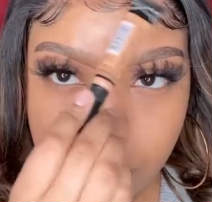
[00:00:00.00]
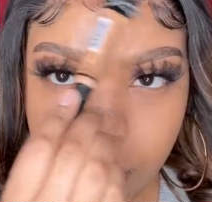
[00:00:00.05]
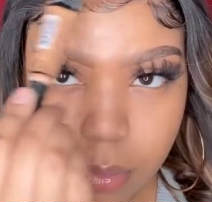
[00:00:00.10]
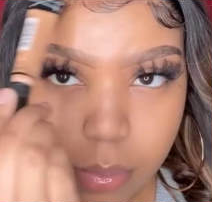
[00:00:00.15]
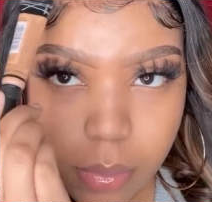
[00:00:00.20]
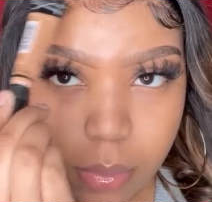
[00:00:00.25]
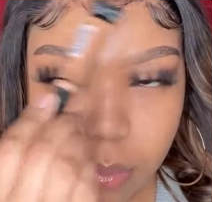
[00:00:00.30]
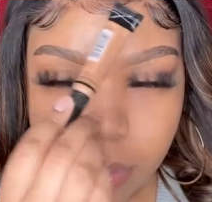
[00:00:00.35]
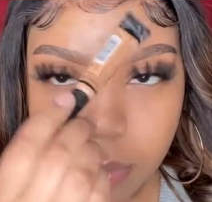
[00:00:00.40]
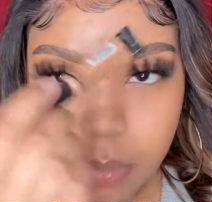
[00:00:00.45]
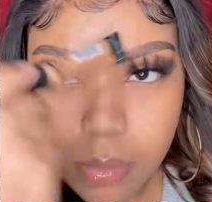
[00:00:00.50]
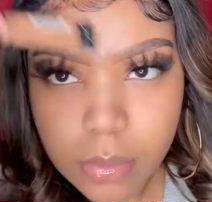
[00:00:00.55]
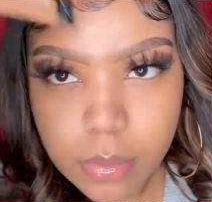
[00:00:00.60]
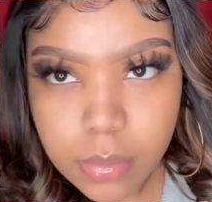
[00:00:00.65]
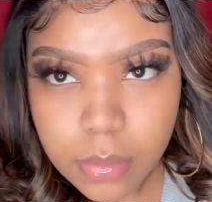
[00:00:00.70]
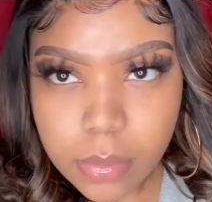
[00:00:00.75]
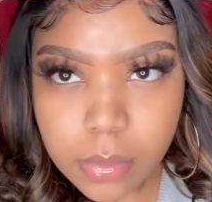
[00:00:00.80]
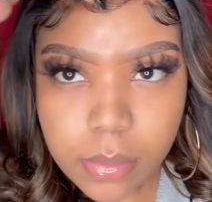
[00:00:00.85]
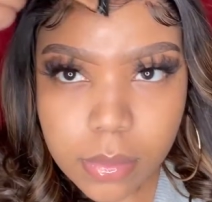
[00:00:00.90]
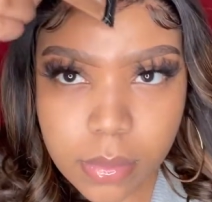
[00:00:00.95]
Pro Concealer
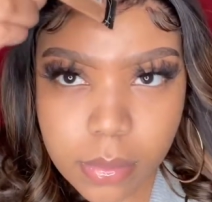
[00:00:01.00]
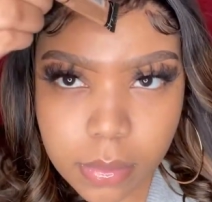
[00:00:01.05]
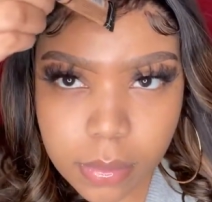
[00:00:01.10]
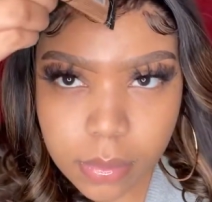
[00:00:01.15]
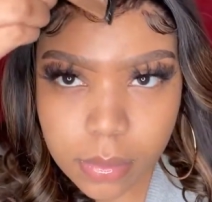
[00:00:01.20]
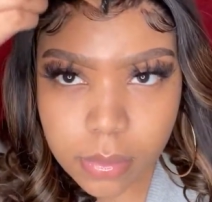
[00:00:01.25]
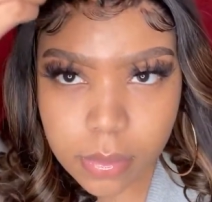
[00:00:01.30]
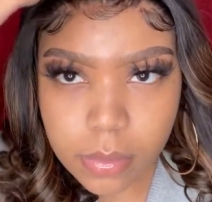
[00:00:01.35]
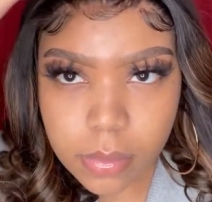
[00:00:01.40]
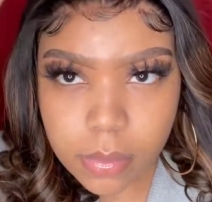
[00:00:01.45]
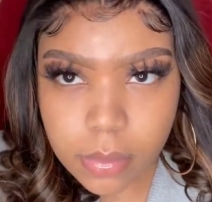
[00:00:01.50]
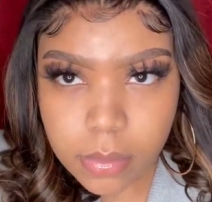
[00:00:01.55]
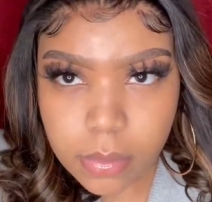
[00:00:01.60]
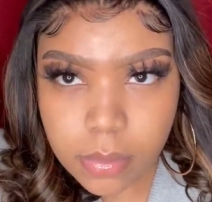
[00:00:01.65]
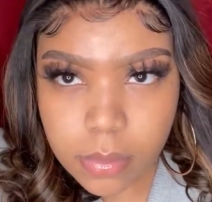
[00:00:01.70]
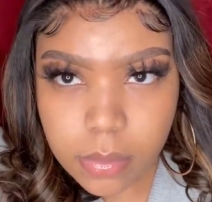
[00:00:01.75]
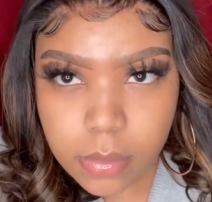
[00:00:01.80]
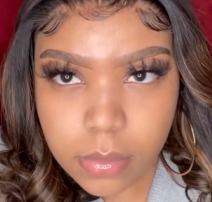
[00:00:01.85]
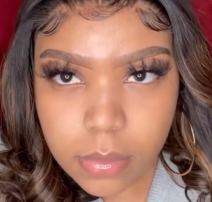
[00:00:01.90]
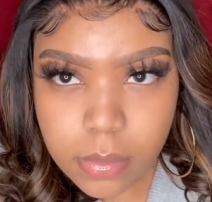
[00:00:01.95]
in the shade Warm
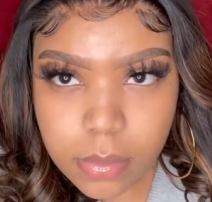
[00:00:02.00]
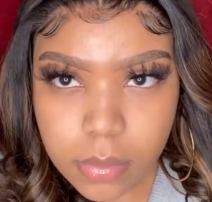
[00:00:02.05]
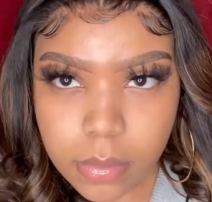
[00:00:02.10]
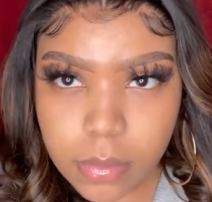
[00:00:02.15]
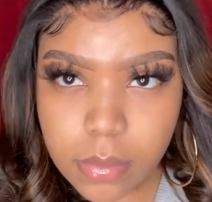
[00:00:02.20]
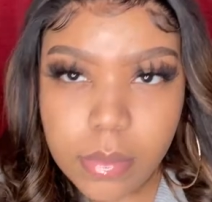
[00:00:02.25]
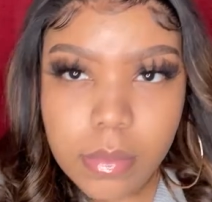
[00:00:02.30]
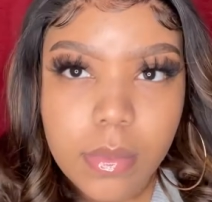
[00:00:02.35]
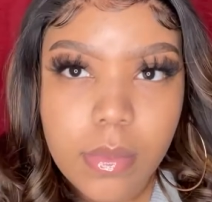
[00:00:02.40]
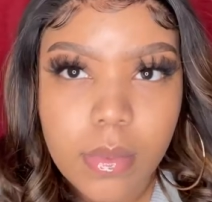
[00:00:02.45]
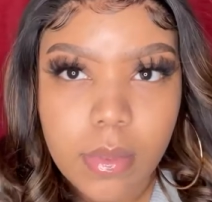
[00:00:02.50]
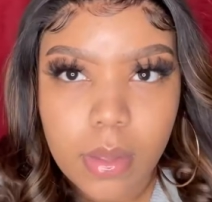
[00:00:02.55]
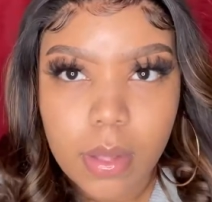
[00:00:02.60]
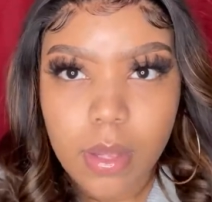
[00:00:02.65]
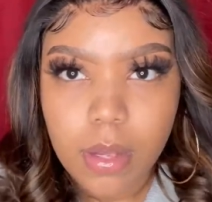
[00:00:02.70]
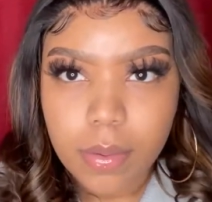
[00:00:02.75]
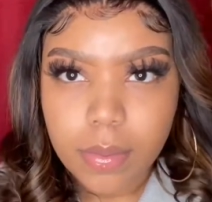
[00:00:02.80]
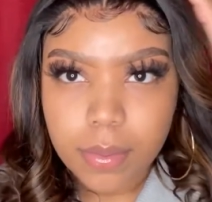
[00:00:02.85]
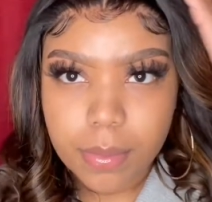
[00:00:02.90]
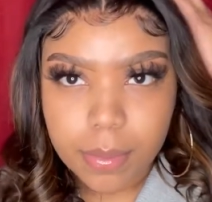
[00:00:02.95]
Honey. I
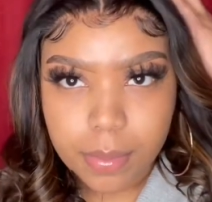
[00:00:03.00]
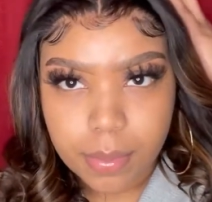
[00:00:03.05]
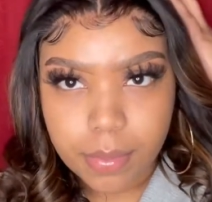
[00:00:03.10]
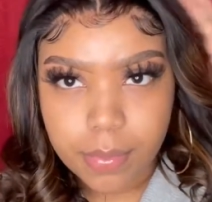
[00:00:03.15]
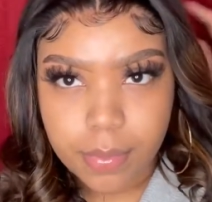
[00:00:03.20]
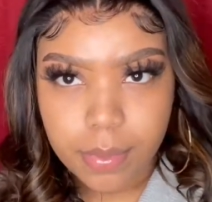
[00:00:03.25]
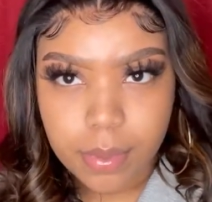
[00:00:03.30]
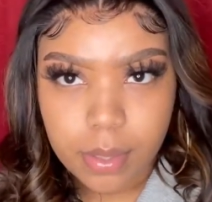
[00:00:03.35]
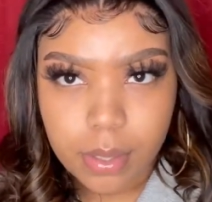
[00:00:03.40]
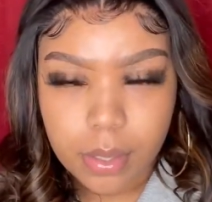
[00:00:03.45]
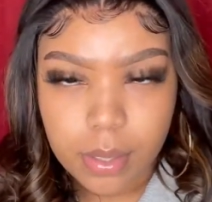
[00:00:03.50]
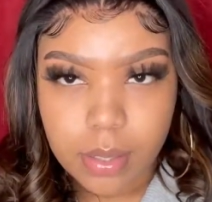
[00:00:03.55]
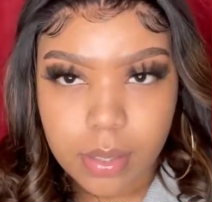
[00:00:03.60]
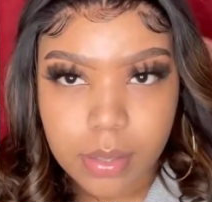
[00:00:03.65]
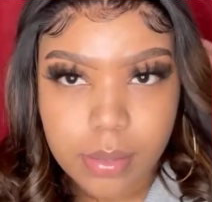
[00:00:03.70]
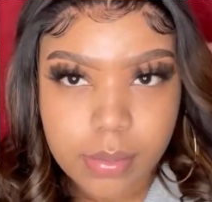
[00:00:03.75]
put that on my lace